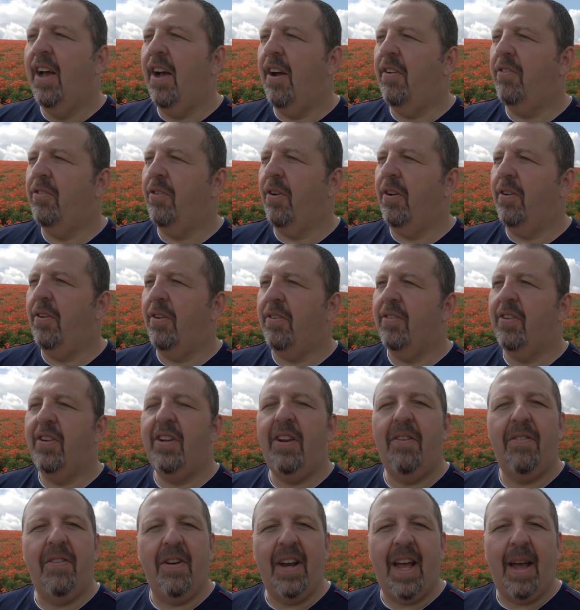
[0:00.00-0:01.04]
I've tried lots of
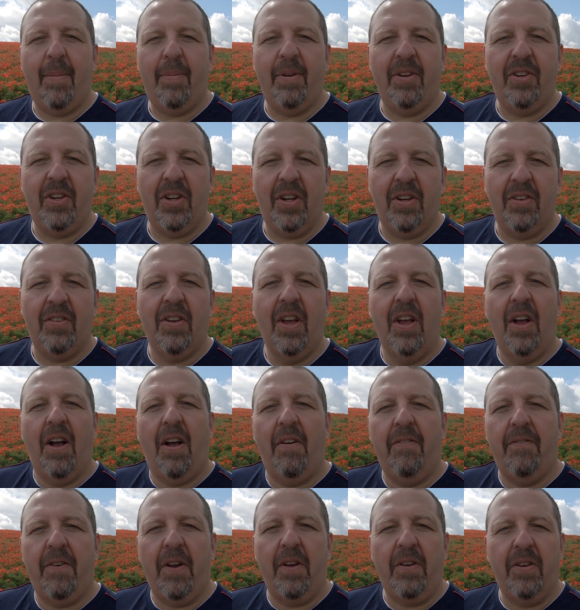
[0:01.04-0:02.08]
different apertures.
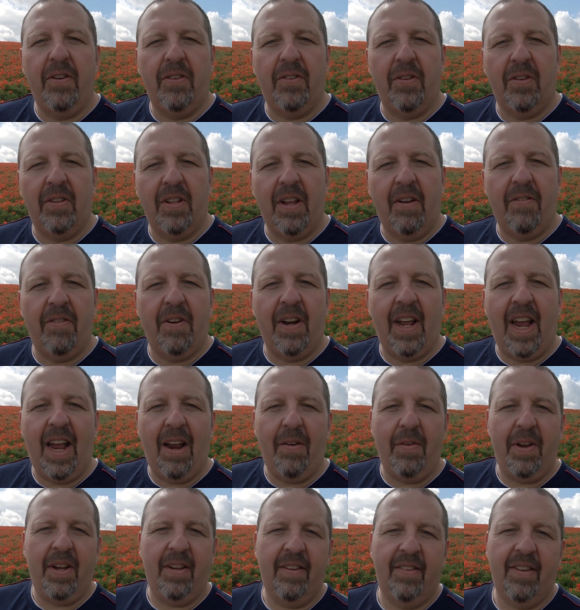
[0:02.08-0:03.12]
I've focused on different
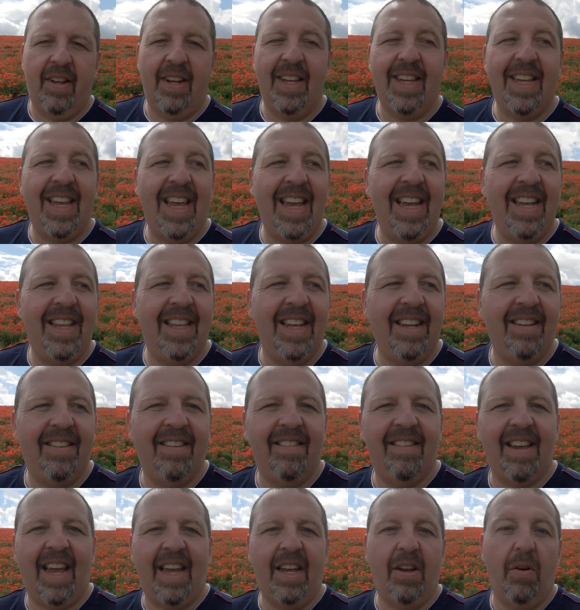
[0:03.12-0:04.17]
areas. So the key thing
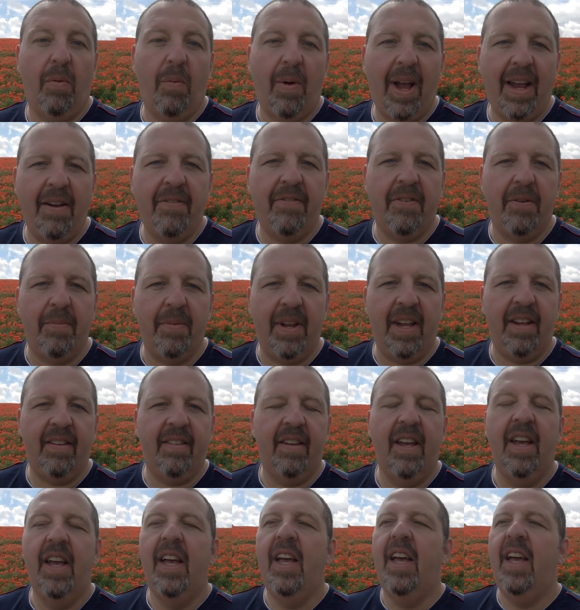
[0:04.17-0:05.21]
to take away from
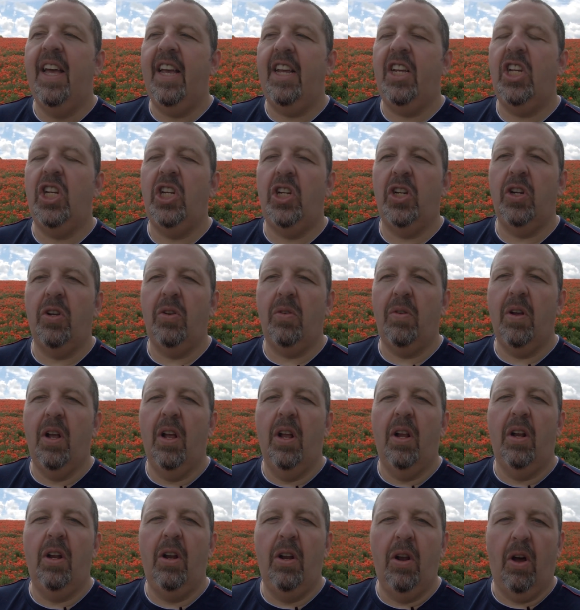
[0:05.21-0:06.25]
this is shoot
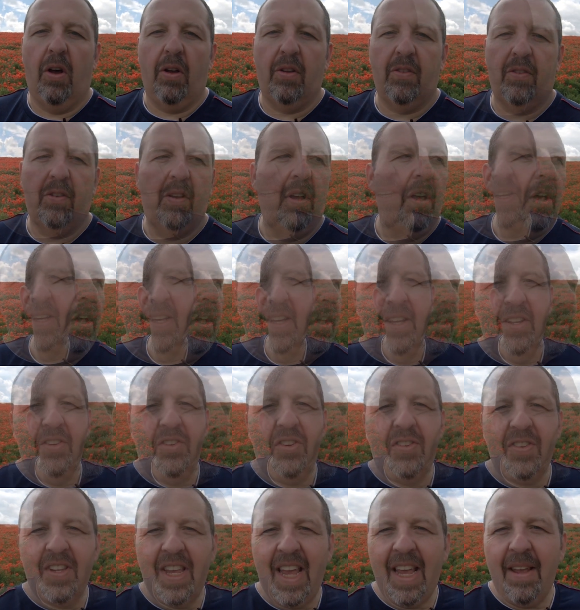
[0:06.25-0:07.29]
lots.
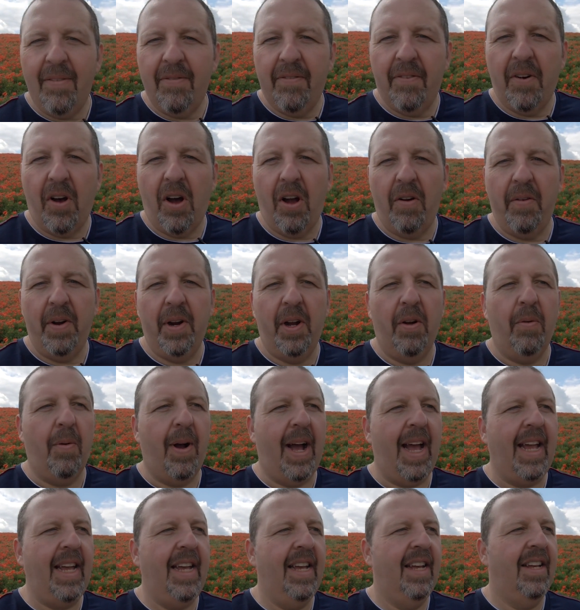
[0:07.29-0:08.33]
Just keep firing
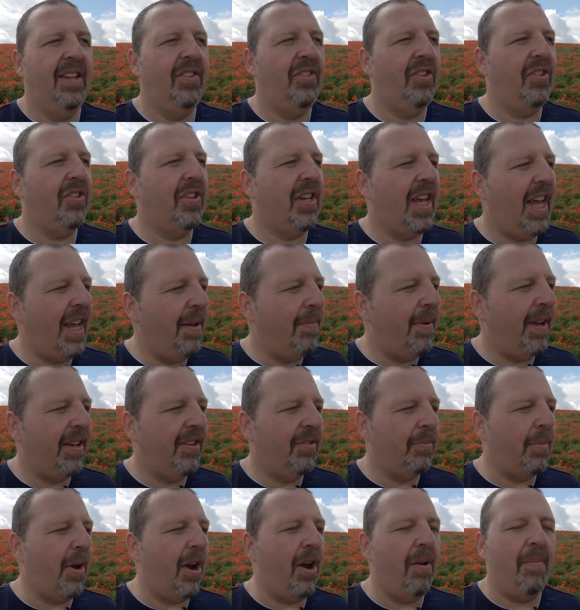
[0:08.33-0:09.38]
away, just keep
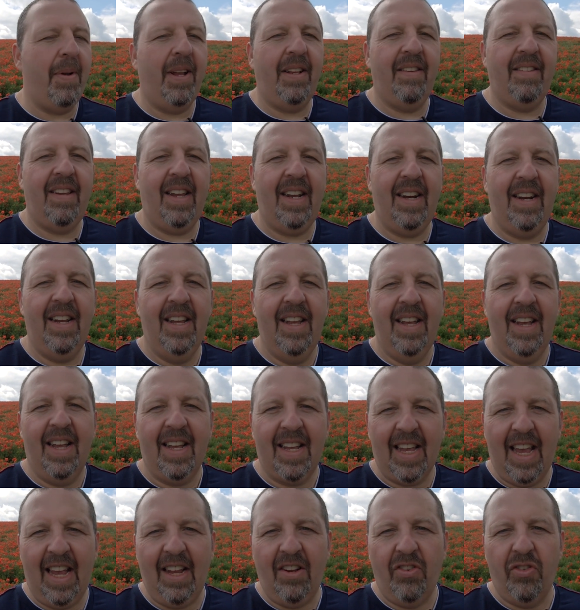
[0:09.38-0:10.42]
experimenting,
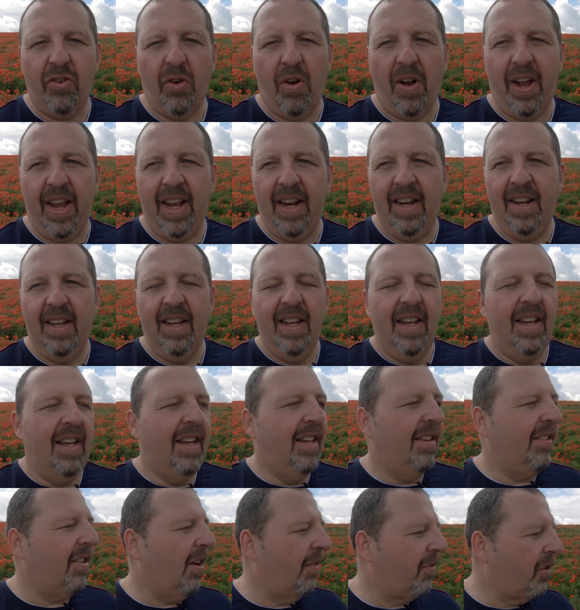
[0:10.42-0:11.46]
keep trying.
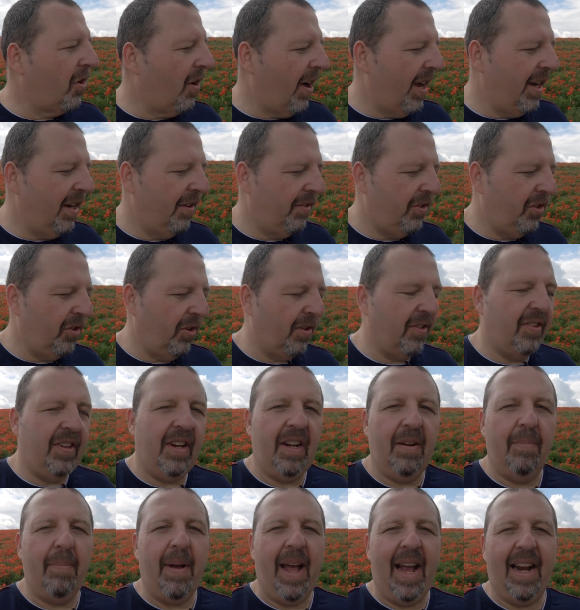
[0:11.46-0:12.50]
So I've got enough shots
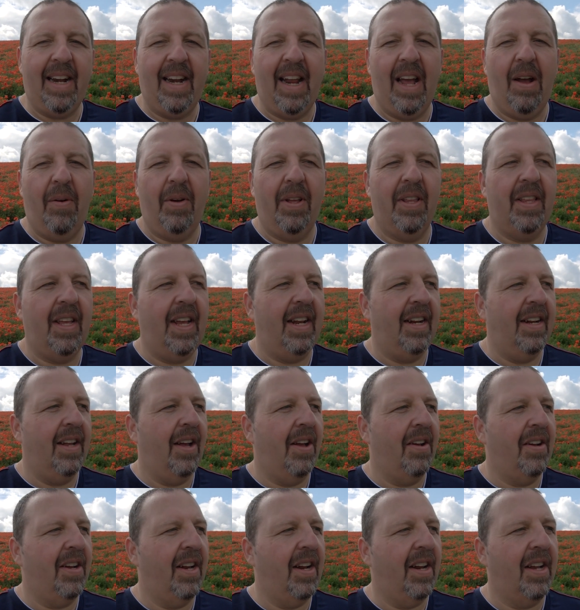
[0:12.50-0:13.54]
in the bag now, I think, that
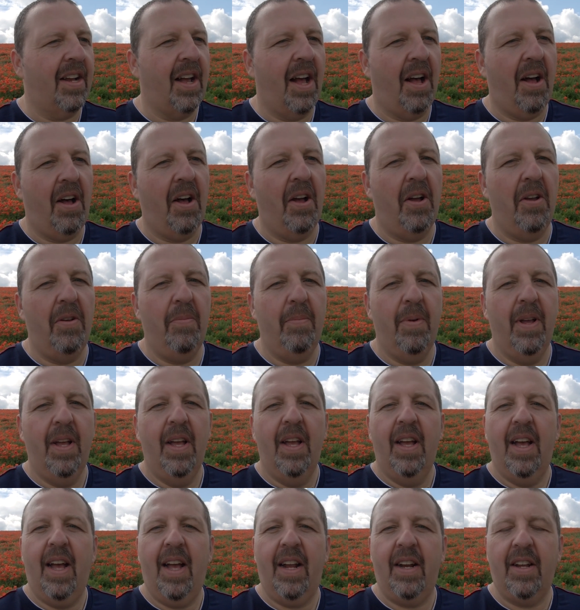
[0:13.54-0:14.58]
I'm going to go home
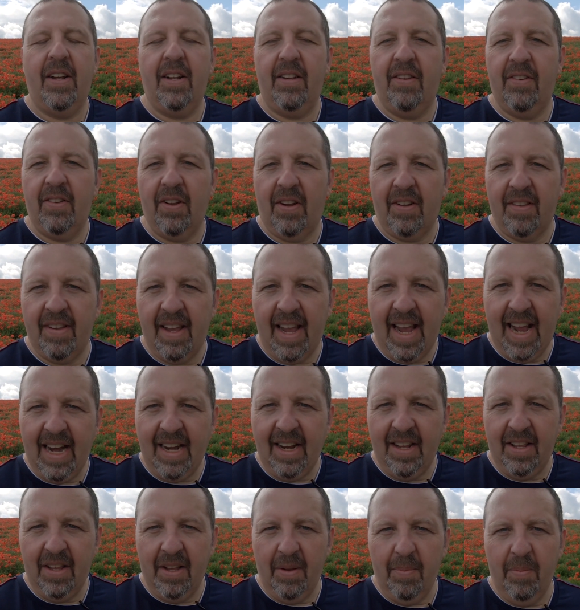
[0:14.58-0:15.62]
and I'm going to start to
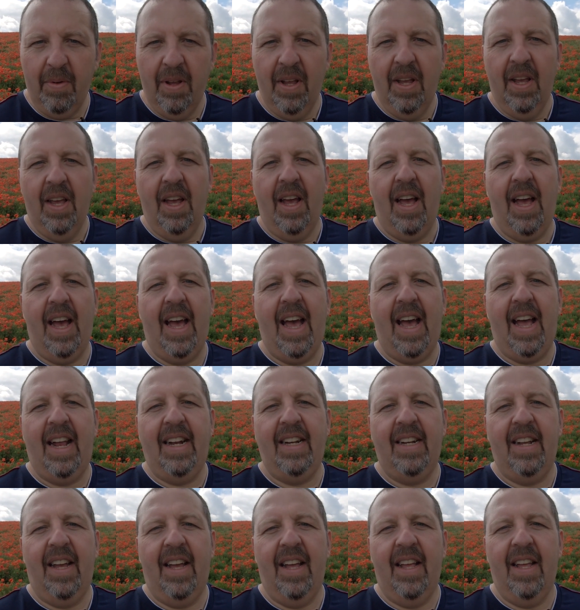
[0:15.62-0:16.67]
edit them,
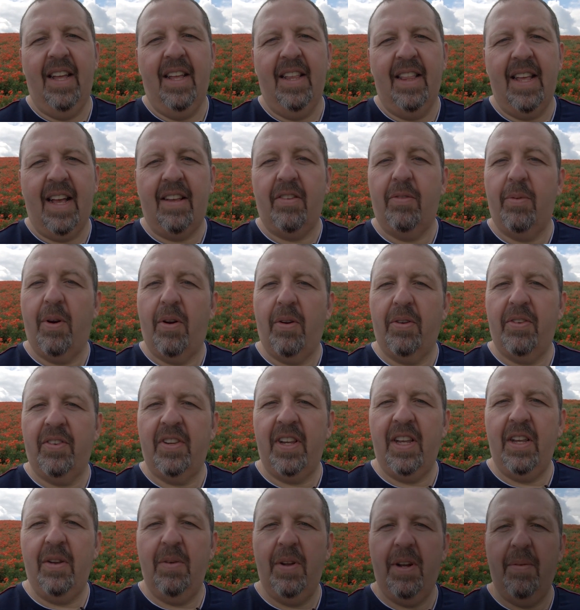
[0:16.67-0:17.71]
and that's where I'll
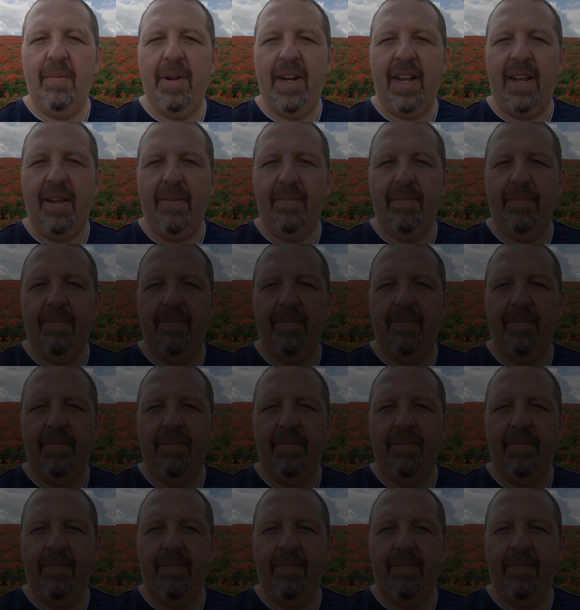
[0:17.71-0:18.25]
see you in a minute.